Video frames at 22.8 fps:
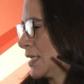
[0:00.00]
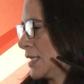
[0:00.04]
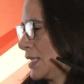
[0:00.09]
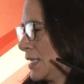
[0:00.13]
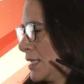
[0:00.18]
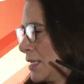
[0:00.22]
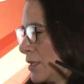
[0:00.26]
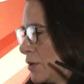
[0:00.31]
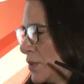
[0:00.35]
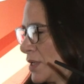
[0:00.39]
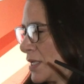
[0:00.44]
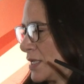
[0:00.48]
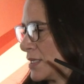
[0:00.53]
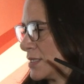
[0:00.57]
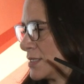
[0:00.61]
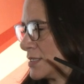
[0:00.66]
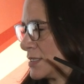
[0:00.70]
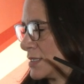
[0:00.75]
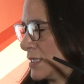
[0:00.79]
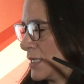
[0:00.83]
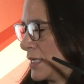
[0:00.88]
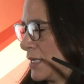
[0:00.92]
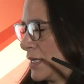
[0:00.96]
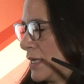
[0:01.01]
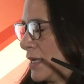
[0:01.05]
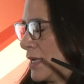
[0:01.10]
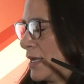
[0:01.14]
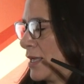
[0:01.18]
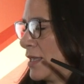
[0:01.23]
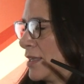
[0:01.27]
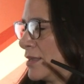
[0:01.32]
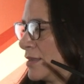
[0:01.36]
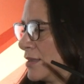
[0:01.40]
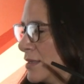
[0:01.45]
like we can see
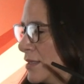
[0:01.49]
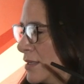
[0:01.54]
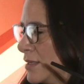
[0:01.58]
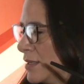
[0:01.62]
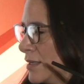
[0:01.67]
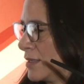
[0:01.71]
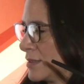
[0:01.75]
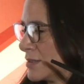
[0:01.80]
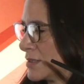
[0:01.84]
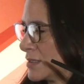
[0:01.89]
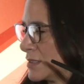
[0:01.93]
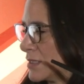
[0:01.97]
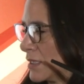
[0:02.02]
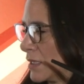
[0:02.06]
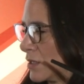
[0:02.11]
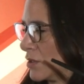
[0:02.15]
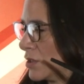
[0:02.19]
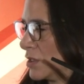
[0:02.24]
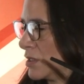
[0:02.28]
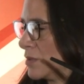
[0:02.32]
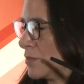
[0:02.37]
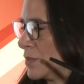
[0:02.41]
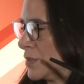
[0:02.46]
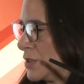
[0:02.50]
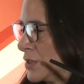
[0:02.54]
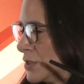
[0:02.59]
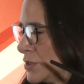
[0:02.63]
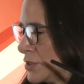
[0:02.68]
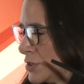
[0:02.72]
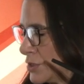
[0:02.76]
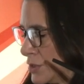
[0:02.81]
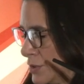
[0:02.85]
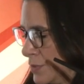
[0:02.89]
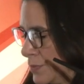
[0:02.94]
in the second
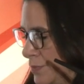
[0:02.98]
image.